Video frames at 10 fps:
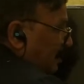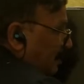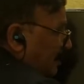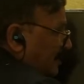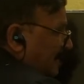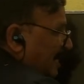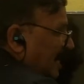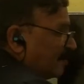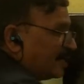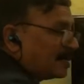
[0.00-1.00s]
there is a
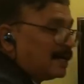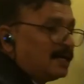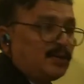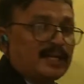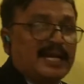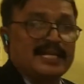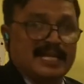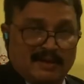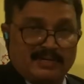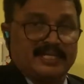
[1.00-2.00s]
cavity called uterine
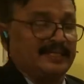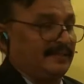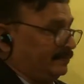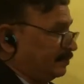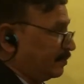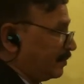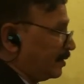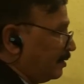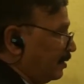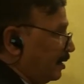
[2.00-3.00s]
cavity.
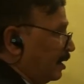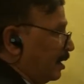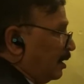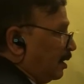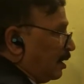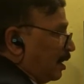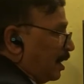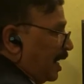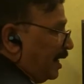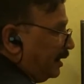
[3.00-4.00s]

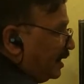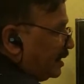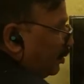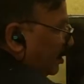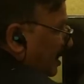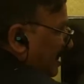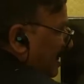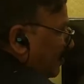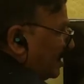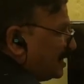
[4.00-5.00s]
And this uterine
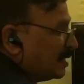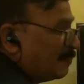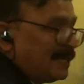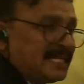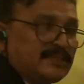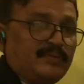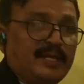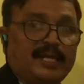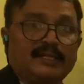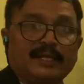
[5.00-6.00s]
cavity is the place
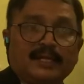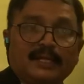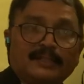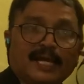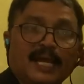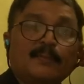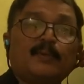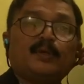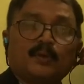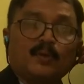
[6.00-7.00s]
where the
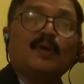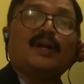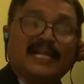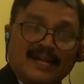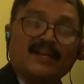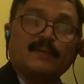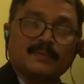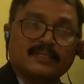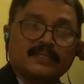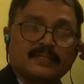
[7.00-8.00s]
embryo
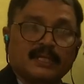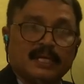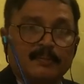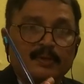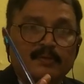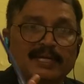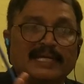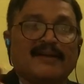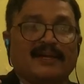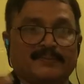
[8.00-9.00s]
develops. Embryo will
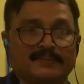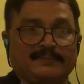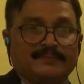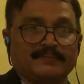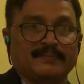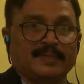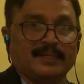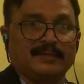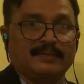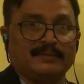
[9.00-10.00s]
develop.
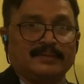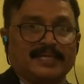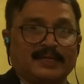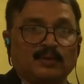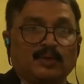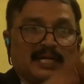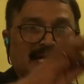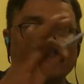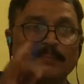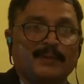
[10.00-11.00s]
Okay, total
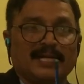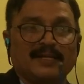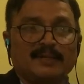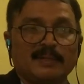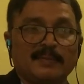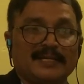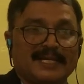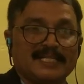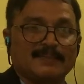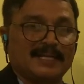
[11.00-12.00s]
development of the baby
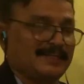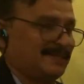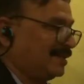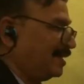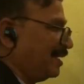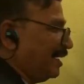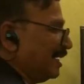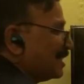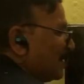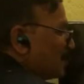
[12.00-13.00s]
takes place in
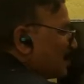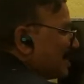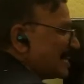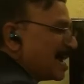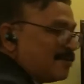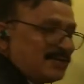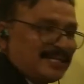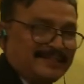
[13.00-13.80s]
the uterine cavity.